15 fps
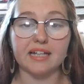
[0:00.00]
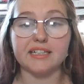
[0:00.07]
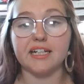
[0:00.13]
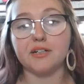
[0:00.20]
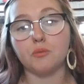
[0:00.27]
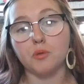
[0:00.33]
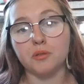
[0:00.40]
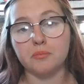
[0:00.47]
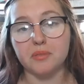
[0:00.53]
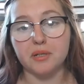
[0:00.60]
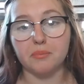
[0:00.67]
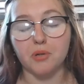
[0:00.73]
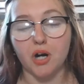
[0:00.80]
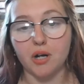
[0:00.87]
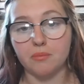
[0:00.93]
and then it wouldn't be
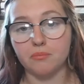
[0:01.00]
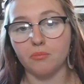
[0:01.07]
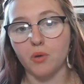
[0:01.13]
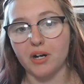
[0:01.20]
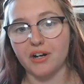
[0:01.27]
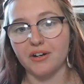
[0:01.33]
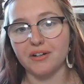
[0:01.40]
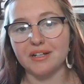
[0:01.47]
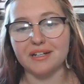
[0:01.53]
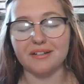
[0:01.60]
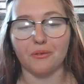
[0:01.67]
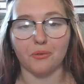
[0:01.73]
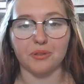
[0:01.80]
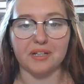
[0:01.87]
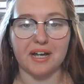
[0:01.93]
a problem where it
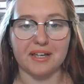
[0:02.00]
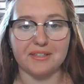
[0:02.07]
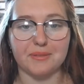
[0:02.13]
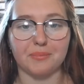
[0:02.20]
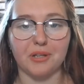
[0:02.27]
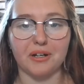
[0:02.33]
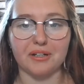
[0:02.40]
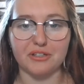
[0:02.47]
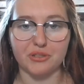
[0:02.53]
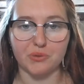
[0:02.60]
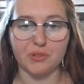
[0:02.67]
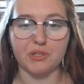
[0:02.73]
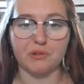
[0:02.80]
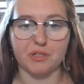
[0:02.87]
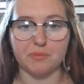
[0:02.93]
only has to plug into
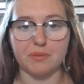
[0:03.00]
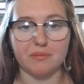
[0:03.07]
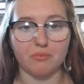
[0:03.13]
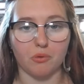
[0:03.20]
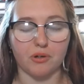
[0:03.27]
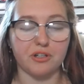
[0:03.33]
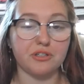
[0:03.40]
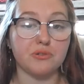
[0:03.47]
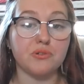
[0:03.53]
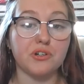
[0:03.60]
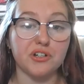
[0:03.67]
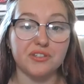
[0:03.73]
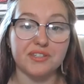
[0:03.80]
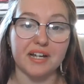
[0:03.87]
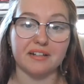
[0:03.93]
a USB port. You
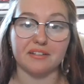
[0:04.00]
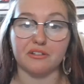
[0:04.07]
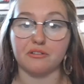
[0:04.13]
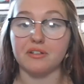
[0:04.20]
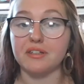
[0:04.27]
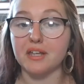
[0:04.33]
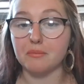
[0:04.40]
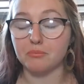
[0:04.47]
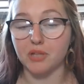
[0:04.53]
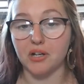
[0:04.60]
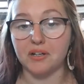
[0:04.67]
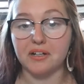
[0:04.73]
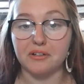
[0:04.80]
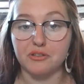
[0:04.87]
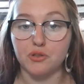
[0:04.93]
could technically then
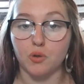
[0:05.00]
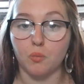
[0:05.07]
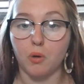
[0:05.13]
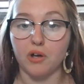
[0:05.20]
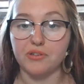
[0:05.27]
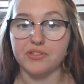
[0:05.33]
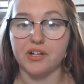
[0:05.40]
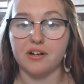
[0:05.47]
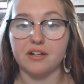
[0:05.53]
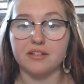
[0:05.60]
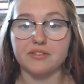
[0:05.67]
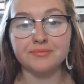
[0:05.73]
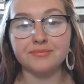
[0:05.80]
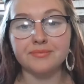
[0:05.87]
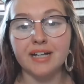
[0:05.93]
plug it into a wall
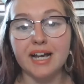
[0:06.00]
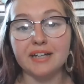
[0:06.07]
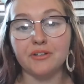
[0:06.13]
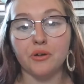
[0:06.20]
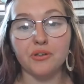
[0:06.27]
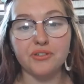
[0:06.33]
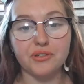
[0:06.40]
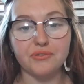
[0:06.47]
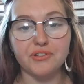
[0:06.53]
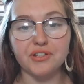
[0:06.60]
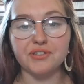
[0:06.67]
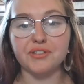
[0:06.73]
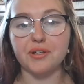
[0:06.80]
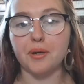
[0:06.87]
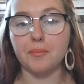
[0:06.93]
socket. And also,
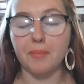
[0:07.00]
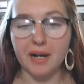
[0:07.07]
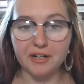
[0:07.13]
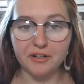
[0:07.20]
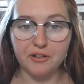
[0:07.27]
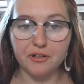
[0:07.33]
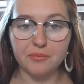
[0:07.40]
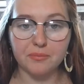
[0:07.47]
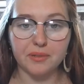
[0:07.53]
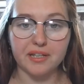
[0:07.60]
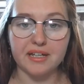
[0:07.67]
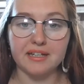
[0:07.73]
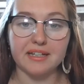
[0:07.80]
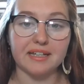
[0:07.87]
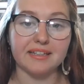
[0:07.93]
just a minor
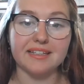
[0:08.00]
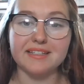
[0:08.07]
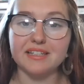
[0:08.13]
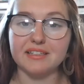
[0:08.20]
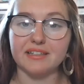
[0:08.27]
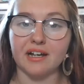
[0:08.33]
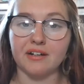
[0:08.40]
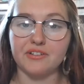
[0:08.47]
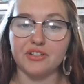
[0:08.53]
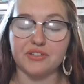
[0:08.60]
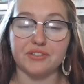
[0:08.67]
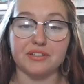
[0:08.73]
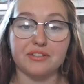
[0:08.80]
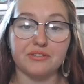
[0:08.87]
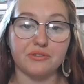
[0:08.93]
complaint, and this is not
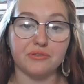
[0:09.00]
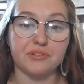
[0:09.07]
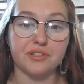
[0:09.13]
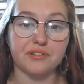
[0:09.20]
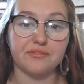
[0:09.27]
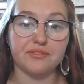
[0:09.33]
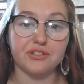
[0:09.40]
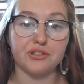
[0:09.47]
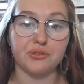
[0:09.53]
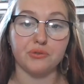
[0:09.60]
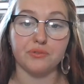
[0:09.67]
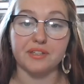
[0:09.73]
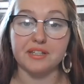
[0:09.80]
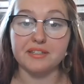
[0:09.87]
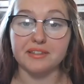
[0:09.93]
just exclusive
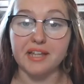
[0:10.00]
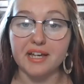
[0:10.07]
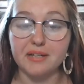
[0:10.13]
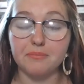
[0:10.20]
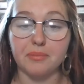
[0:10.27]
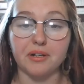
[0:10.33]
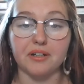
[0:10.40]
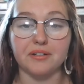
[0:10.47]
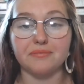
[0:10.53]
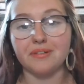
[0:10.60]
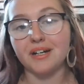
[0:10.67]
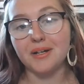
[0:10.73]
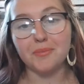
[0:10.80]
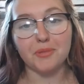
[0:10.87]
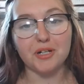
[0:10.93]
to this light, but
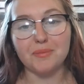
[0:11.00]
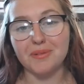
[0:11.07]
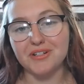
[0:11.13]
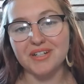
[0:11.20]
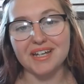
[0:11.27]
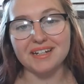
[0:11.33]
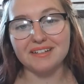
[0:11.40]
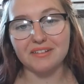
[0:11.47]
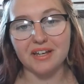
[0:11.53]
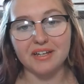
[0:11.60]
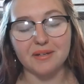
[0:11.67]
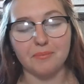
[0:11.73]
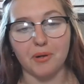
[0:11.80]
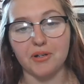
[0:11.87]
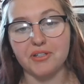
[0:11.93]
pretty much any
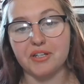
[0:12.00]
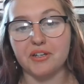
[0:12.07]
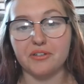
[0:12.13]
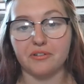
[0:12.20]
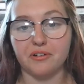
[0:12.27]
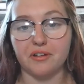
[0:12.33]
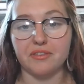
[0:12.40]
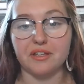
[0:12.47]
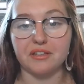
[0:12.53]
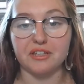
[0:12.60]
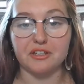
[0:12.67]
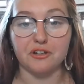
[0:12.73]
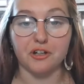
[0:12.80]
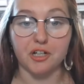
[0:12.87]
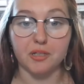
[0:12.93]
light in particular I think
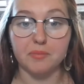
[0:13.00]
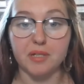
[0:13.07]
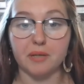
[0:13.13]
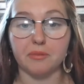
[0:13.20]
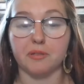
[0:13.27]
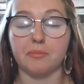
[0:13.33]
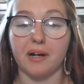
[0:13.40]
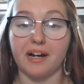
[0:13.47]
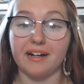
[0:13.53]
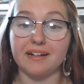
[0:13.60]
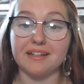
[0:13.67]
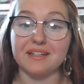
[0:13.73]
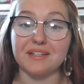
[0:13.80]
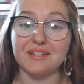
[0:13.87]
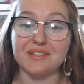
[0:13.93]
that you're going to be able to
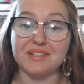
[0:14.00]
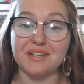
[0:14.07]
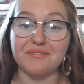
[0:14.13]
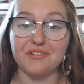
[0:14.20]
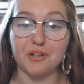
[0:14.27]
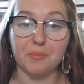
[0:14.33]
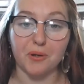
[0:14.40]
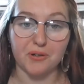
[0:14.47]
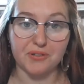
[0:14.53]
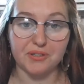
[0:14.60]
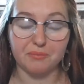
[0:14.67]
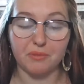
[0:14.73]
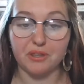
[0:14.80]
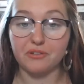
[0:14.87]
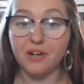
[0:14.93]
buy, is if you're a
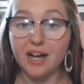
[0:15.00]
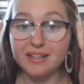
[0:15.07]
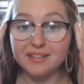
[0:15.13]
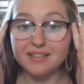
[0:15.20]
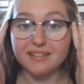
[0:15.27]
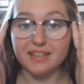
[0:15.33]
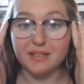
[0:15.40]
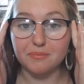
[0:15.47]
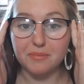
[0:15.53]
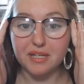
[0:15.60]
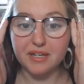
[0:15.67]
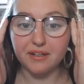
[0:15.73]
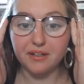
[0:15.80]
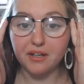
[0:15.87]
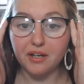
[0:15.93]
person with glasses like
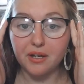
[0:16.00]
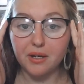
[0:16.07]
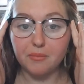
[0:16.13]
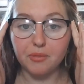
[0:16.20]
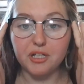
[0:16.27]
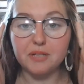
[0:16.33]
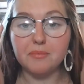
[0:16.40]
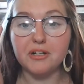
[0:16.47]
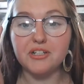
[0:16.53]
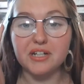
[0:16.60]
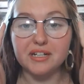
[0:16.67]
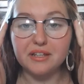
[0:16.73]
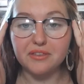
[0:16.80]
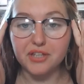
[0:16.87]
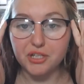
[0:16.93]
me, pretty much
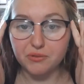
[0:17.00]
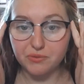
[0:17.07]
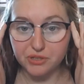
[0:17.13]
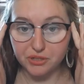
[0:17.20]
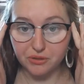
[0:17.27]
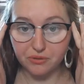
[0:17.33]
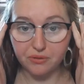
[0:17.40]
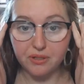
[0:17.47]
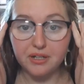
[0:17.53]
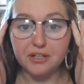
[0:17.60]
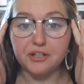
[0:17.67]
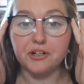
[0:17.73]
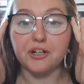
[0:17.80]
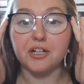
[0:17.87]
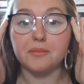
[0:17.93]
anything you do,
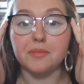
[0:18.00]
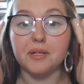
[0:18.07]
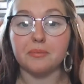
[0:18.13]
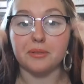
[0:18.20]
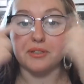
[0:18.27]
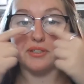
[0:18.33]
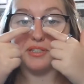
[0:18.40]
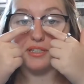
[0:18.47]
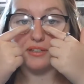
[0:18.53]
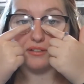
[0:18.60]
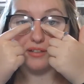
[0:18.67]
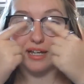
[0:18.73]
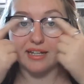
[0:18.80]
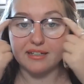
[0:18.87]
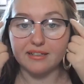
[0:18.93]
you're going to be able to see the
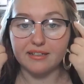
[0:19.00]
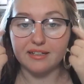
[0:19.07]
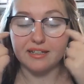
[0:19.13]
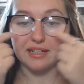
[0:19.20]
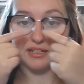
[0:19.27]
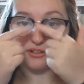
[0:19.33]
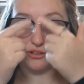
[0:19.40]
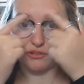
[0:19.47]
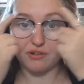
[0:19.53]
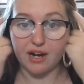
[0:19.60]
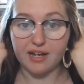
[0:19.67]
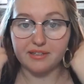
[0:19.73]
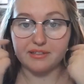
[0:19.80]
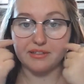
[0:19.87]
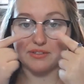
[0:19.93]
light in your
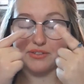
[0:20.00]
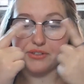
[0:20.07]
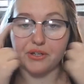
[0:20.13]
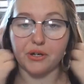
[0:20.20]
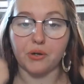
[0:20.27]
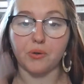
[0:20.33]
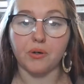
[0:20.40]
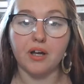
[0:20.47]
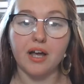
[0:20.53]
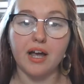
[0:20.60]
glasses. So